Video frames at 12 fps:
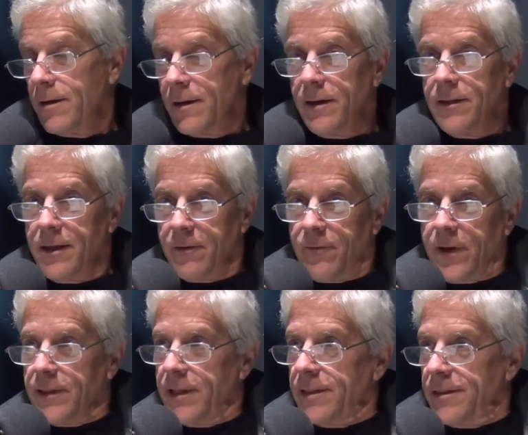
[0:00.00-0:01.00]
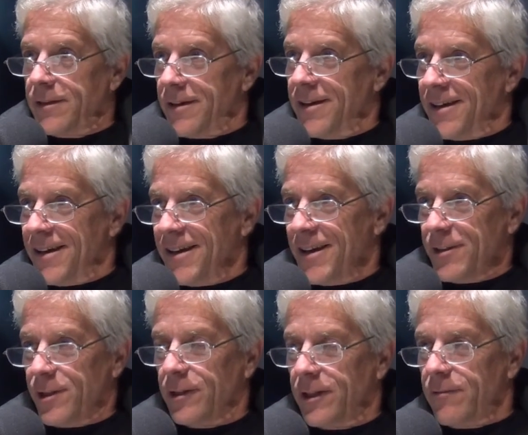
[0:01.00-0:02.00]
In the event that the
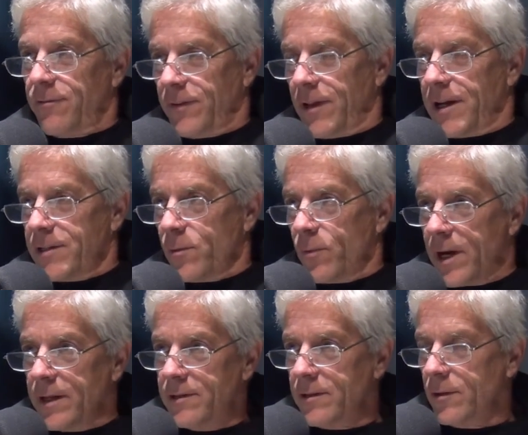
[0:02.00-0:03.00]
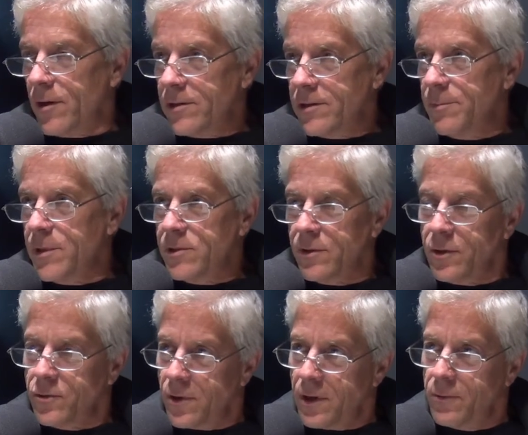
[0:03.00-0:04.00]
lid flies away to launch the missile, the
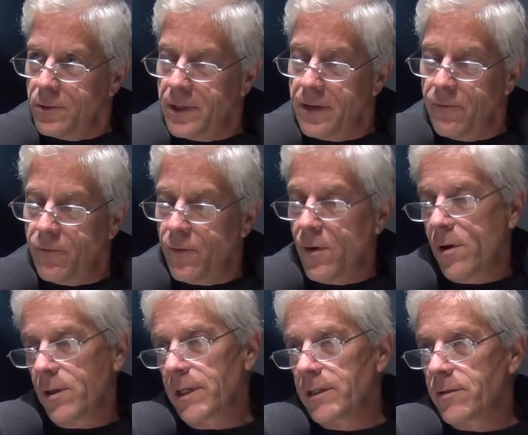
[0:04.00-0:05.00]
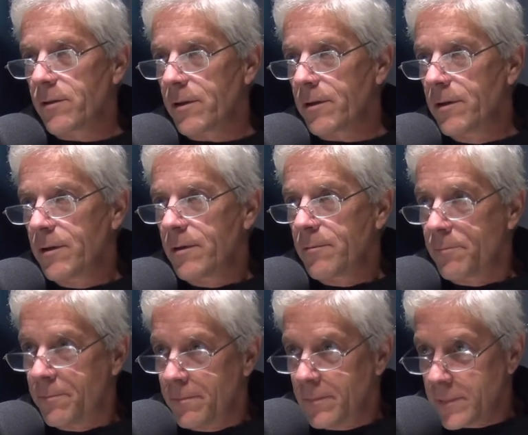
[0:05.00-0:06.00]
truck will then fall into the
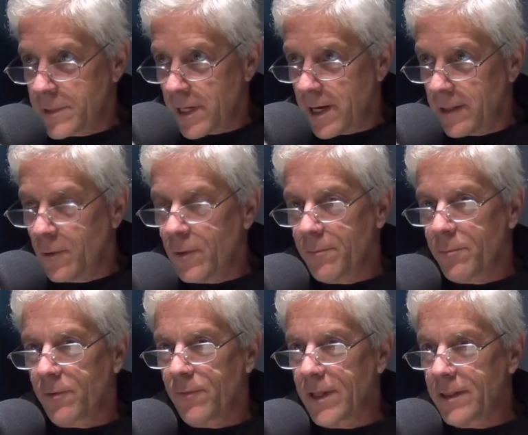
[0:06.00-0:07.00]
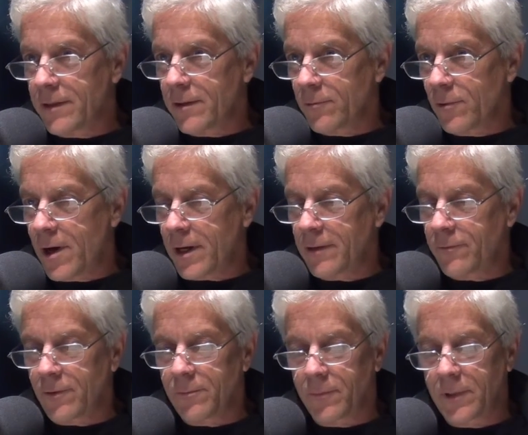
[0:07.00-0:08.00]
silo and prevent the rocket
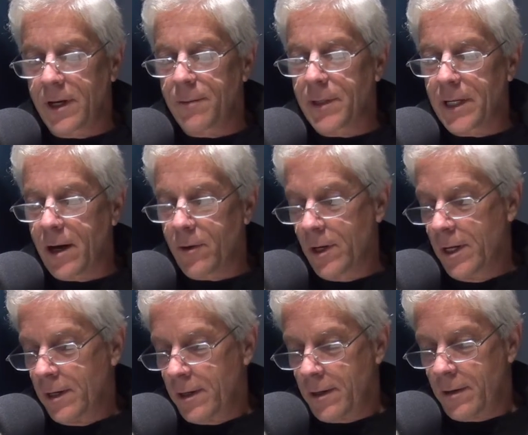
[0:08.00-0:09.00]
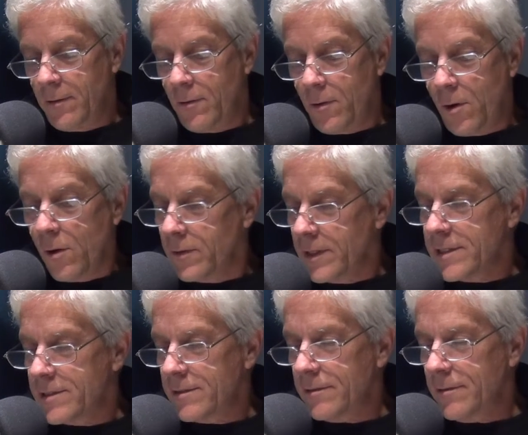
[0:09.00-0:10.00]
from coming out. All
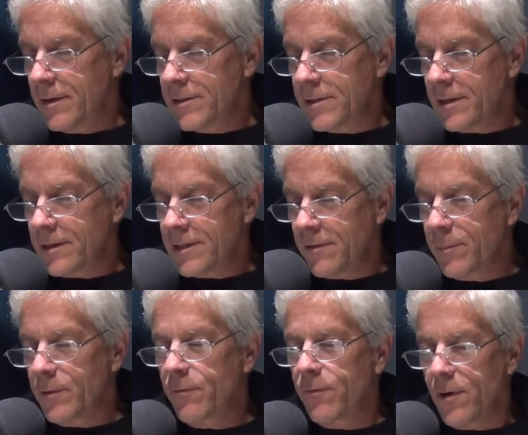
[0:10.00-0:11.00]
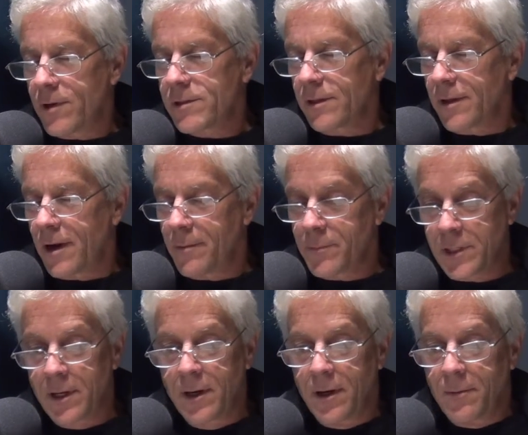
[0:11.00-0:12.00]
these incidents have been false alarms,
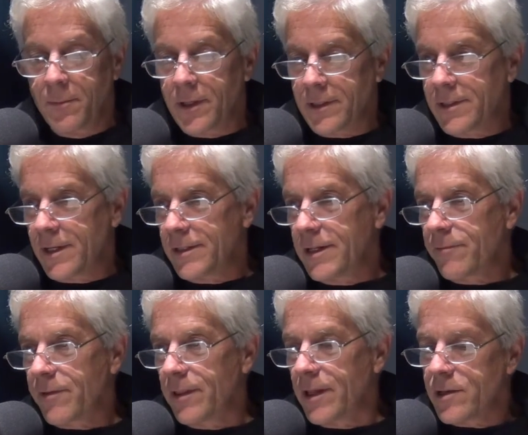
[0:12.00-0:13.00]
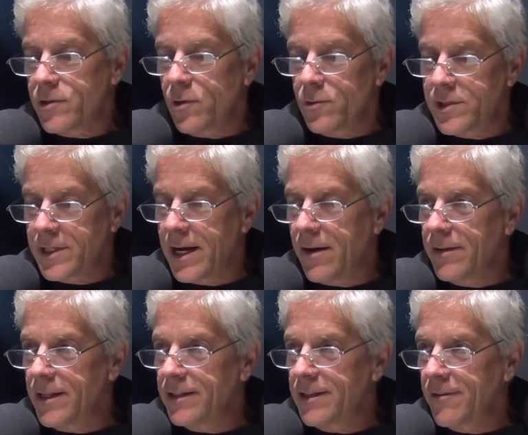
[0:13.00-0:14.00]
but nevertheless so scary
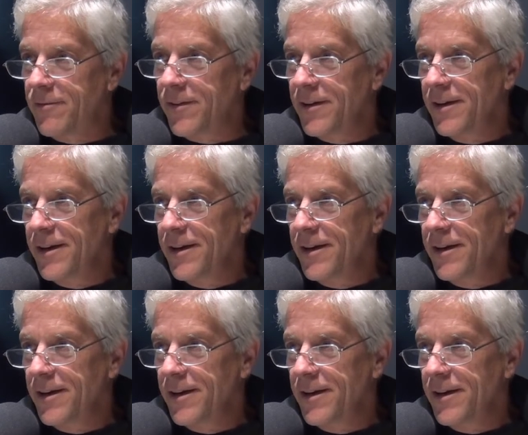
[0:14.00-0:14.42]
that they've